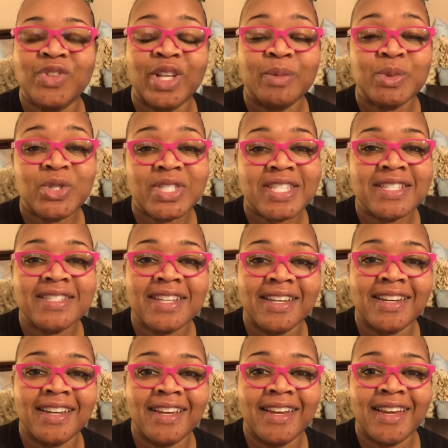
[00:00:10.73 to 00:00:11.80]
Voluptuously
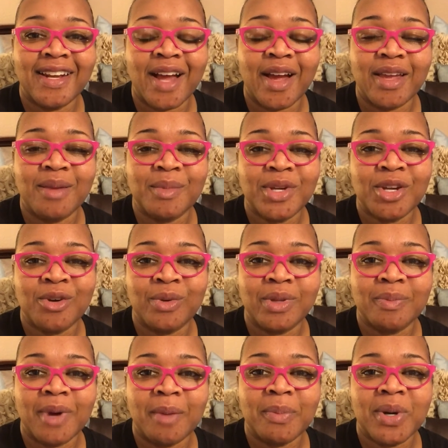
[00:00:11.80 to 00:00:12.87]
Skinny, and I am here
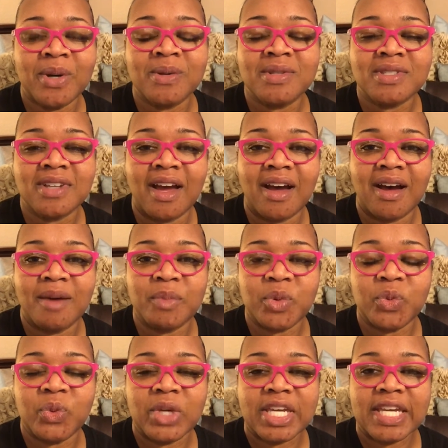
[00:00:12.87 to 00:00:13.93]
with my post-op
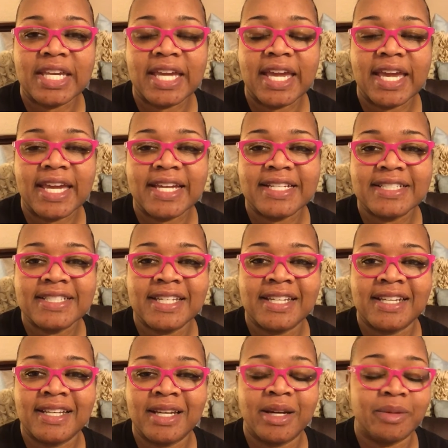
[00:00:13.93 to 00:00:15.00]
week
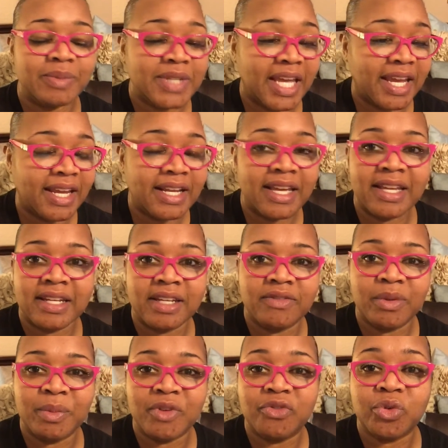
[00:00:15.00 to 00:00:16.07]
18 update. And
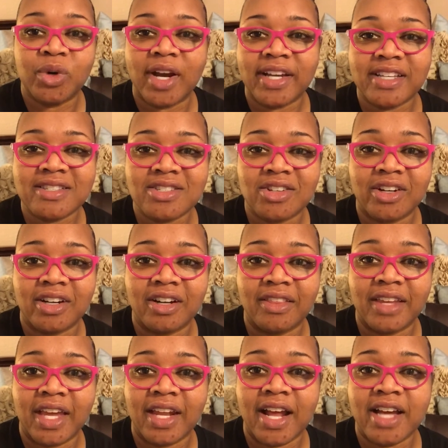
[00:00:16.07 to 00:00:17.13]
even before I get started on
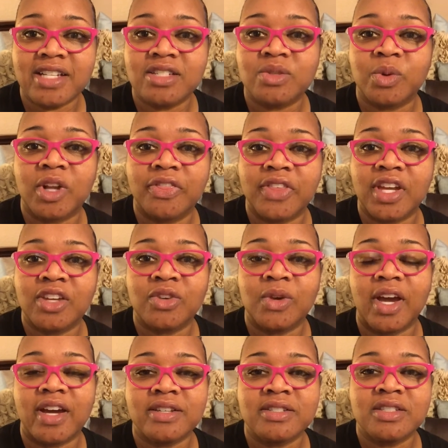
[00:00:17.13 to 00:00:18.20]
that, I just want to thank you
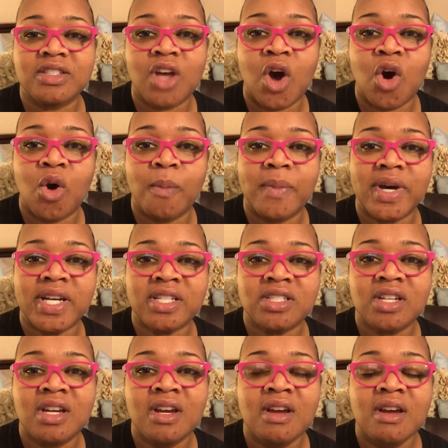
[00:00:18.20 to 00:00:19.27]
guys so much